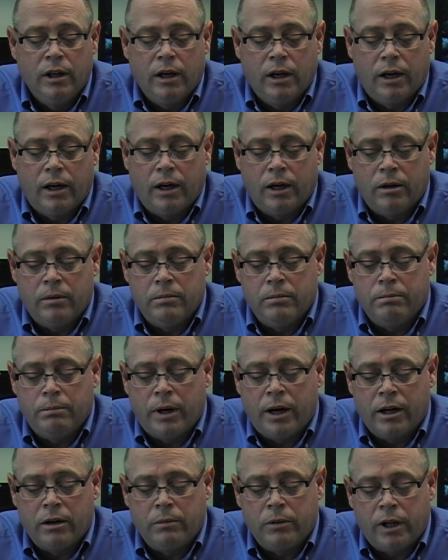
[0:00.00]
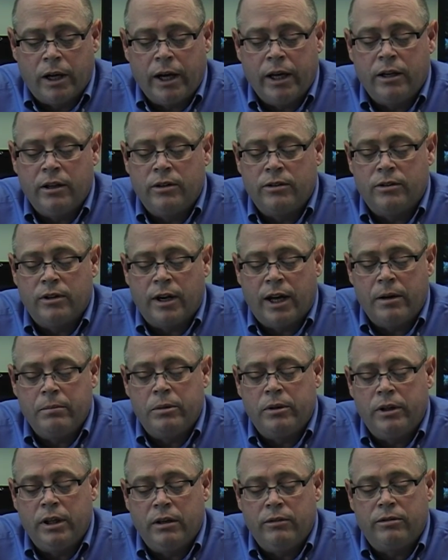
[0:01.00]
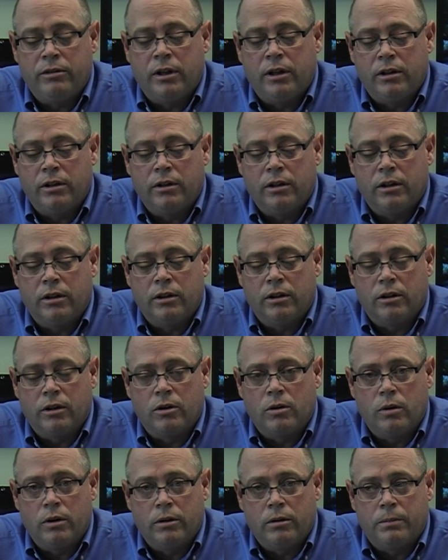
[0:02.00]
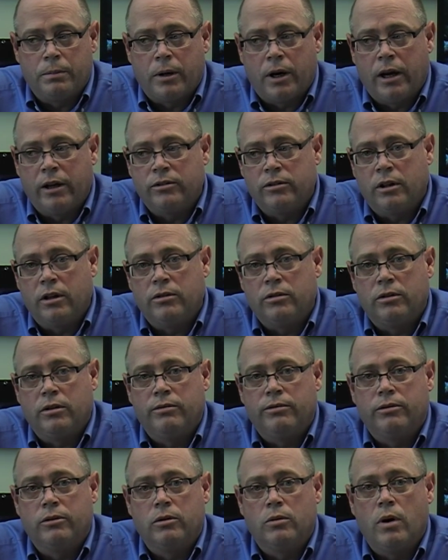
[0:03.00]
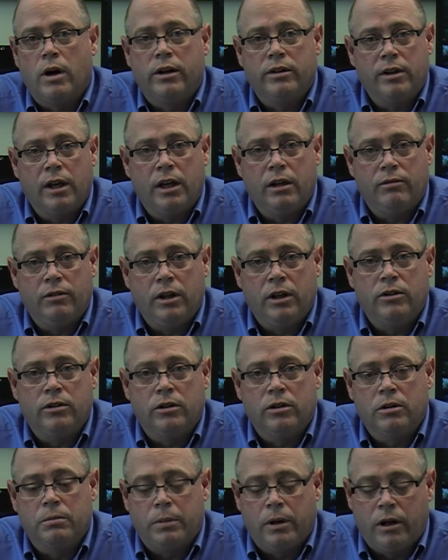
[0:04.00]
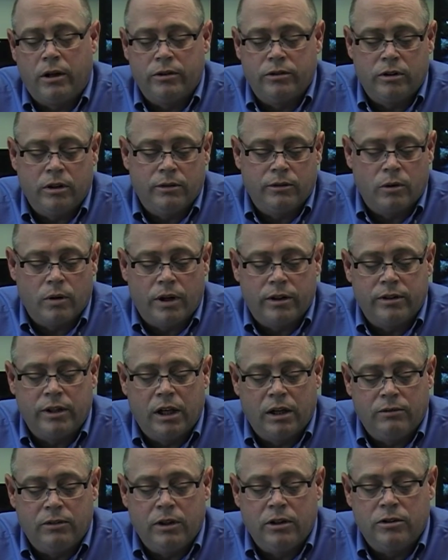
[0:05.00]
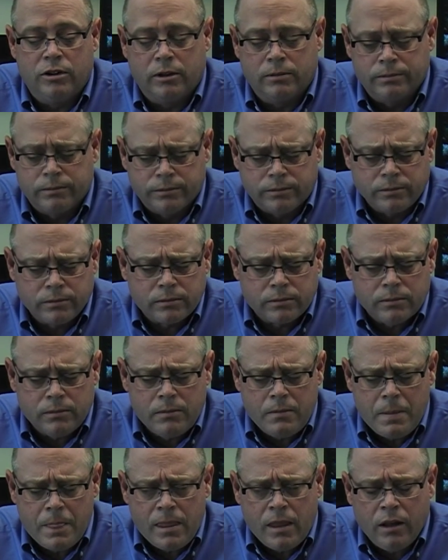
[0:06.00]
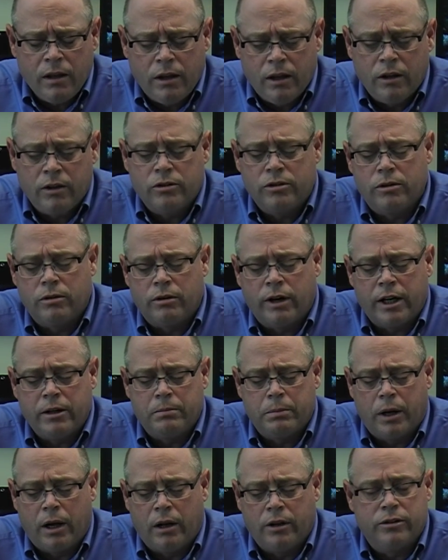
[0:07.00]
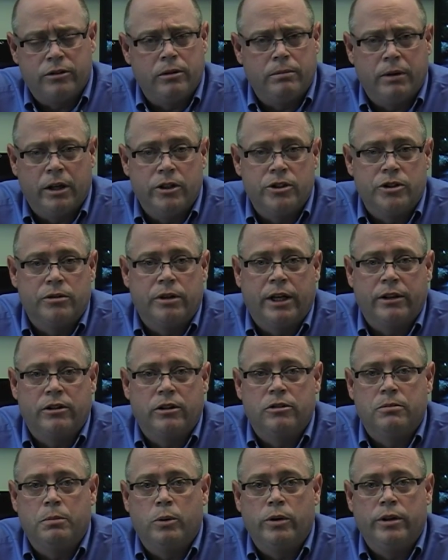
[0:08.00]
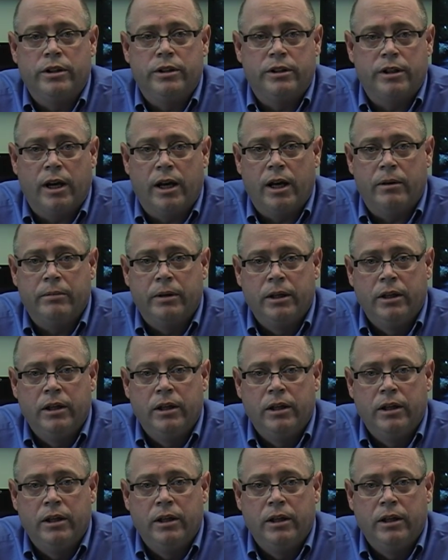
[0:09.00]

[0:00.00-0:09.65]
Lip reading: Bottom line is that I believe that the process of quantitative easing, or the policy of quantitative easing, is the right policy measure at this point in time.